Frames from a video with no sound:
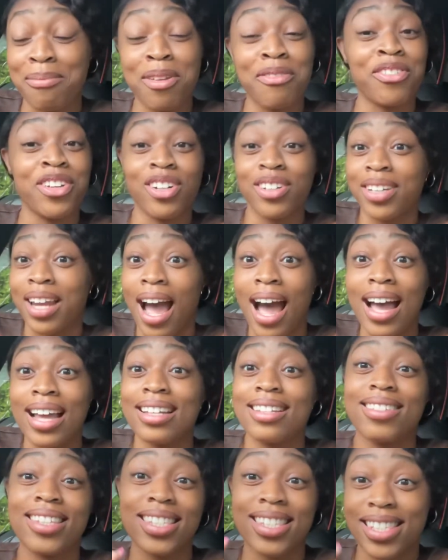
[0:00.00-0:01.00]
If you're not,
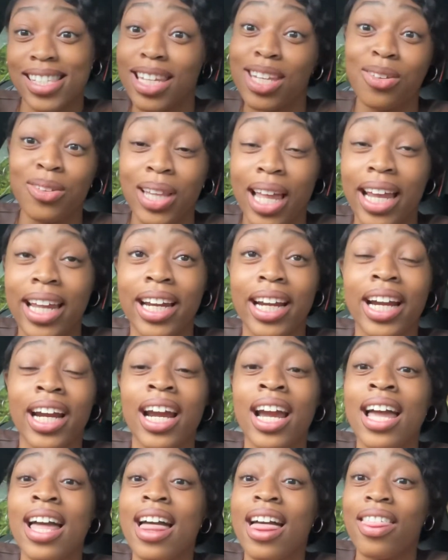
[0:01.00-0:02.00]
see you later.
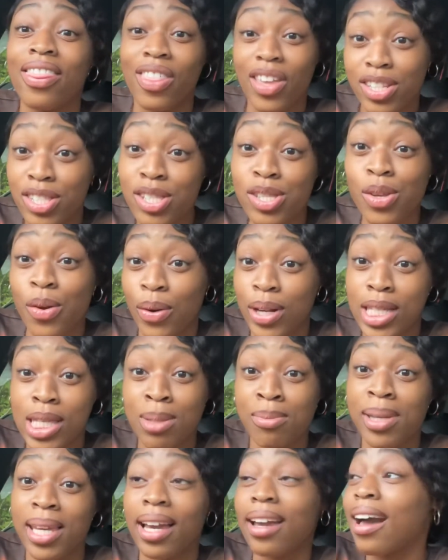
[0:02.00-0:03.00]
This is going to
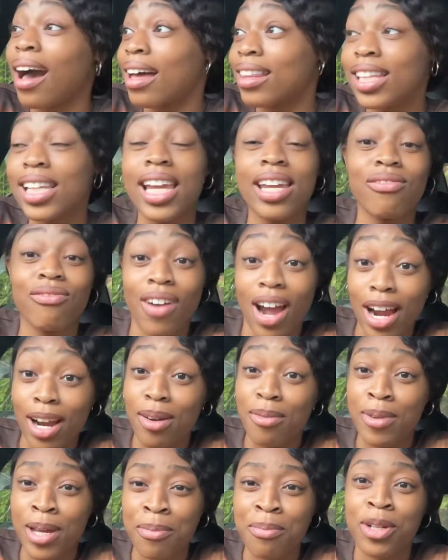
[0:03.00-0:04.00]
be a godly
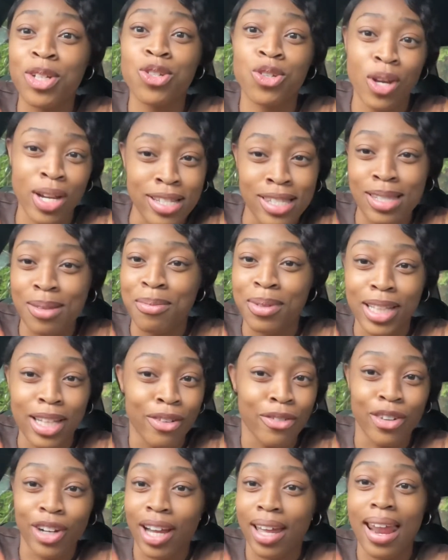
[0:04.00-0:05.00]
environment, but trust and
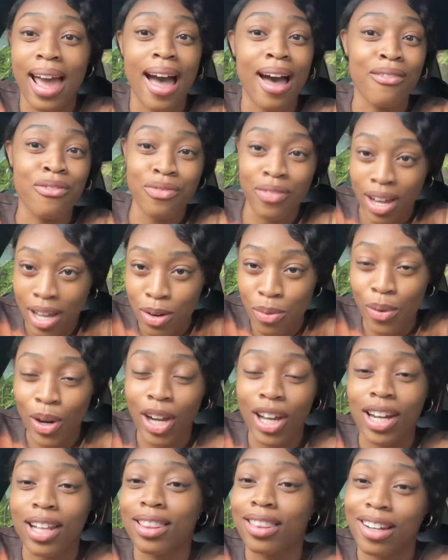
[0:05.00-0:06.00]
believe, we're going to have fun. We're
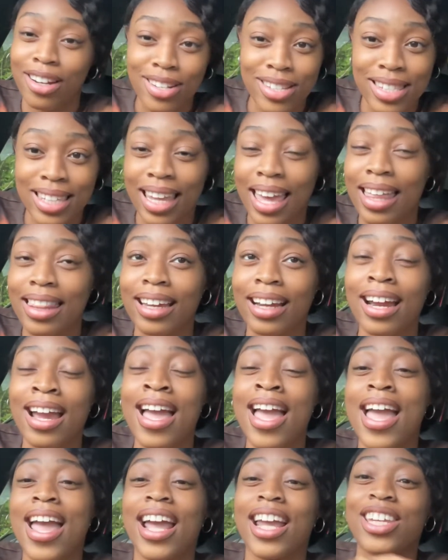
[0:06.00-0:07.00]
going to learn together,
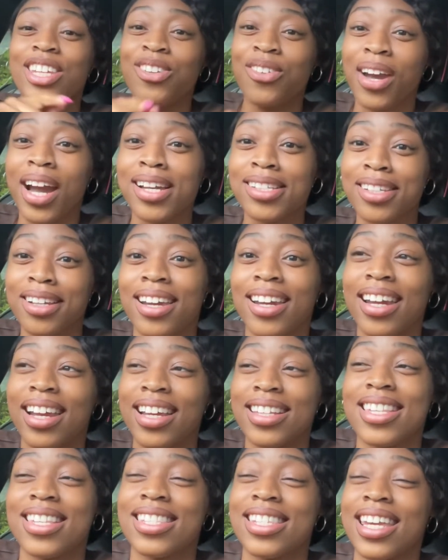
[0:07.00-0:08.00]
and you guys are going to
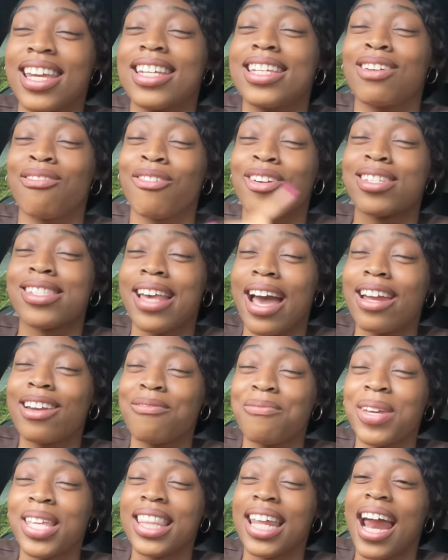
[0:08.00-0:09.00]
get to see a different side of
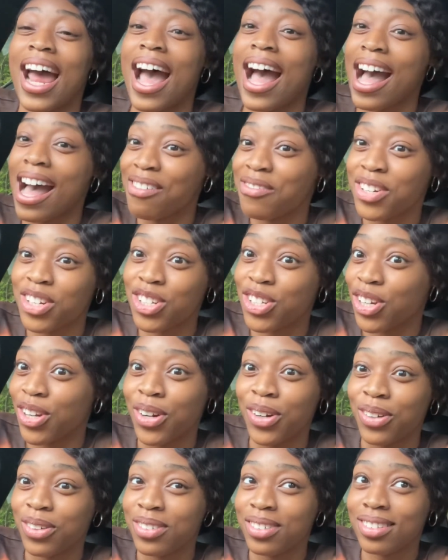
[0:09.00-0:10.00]
me that I haven't
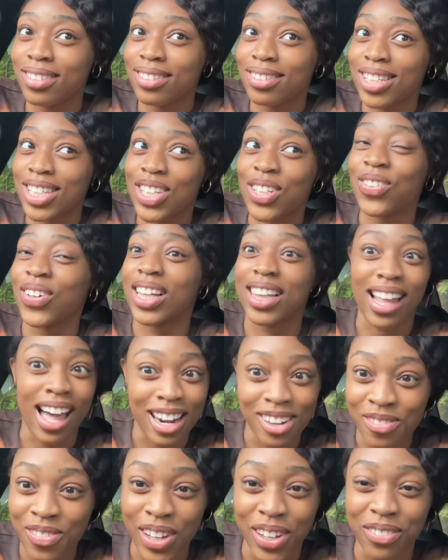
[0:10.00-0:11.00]
shown to a lot
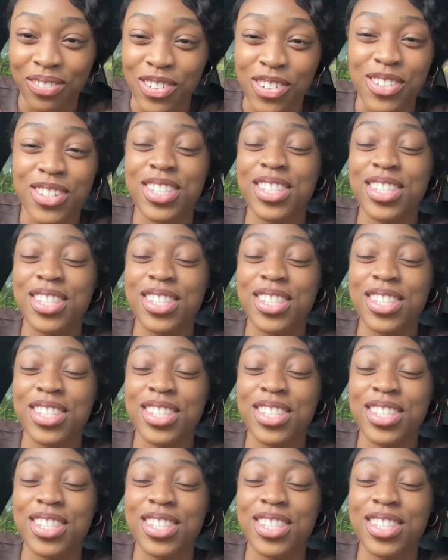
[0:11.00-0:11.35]
of people.